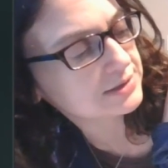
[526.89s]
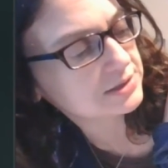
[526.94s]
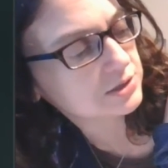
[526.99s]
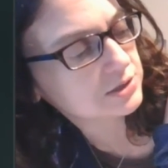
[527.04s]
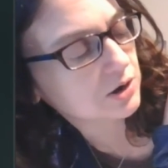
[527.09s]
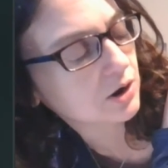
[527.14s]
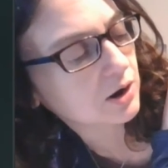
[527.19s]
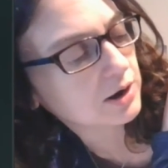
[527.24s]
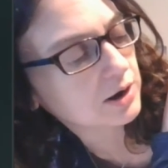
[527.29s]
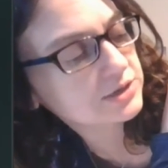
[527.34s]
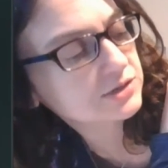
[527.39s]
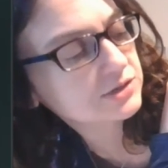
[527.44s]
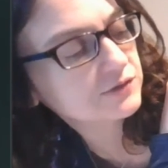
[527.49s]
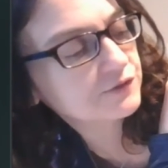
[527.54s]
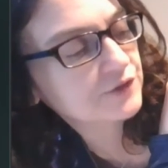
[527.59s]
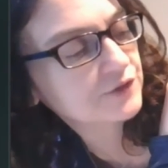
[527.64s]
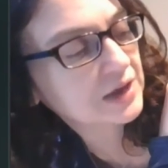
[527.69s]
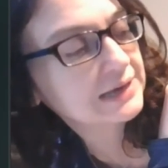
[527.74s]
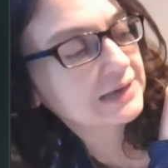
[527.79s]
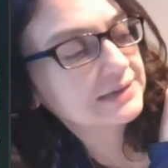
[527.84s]
stars
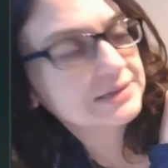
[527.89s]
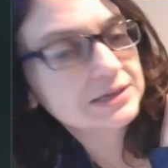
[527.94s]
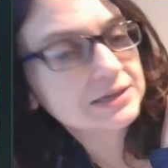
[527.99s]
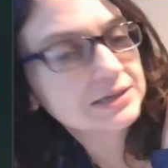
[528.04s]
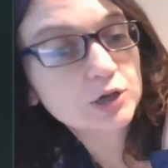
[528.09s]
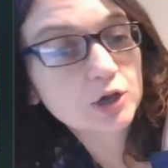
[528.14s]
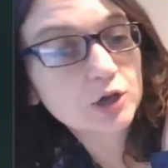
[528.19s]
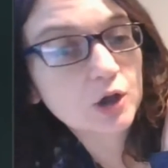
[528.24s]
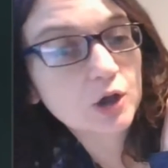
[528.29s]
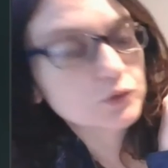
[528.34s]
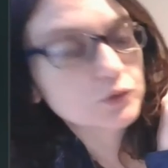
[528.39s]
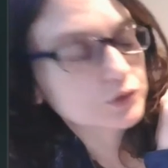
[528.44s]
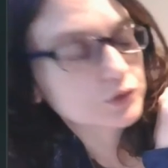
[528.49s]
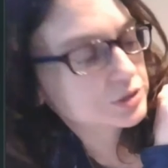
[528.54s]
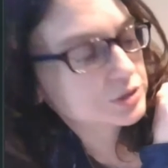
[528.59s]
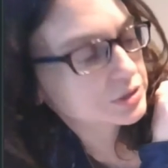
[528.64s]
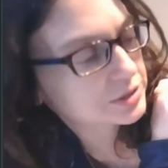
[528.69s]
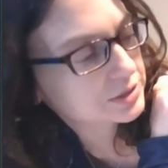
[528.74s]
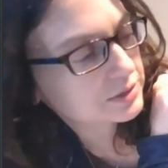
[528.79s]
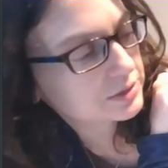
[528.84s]
fade to
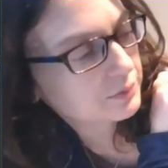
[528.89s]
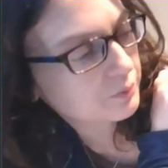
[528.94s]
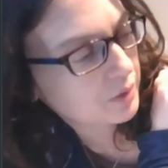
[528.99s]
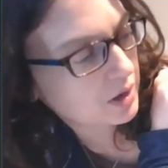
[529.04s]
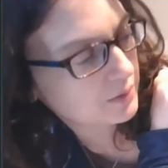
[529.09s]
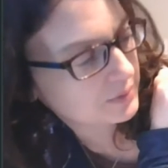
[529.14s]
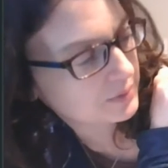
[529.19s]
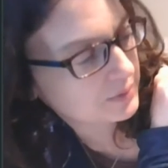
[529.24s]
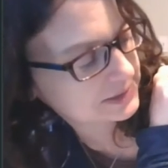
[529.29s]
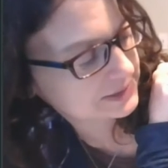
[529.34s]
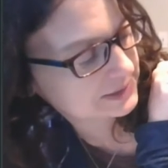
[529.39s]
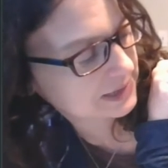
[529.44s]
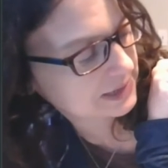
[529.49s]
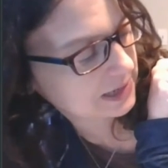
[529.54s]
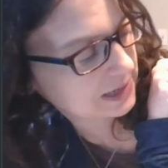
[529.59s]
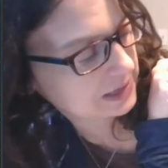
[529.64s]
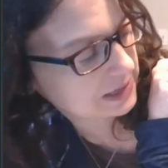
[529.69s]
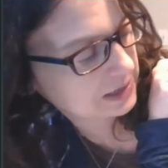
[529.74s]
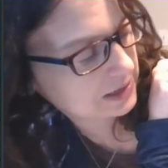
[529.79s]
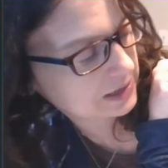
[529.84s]
ghosts, Mamma
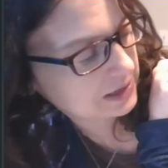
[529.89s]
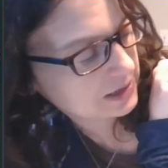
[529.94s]
said.